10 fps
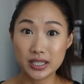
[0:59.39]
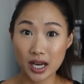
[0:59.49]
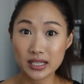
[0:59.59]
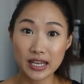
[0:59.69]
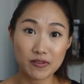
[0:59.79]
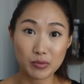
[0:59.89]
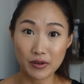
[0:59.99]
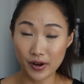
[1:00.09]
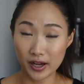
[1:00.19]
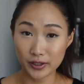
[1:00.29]
does give me
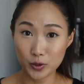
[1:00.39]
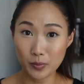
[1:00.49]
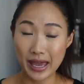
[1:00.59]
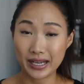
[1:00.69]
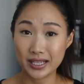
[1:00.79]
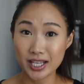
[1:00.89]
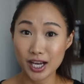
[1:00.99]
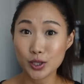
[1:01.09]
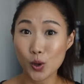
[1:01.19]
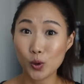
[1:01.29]
volume and it
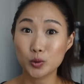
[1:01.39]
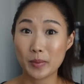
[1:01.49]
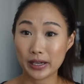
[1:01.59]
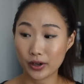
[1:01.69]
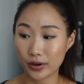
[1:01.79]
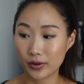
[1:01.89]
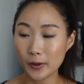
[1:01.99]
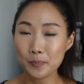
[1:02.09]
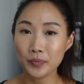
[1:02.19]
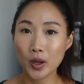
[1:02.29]
does hold my
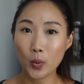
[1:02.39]
curl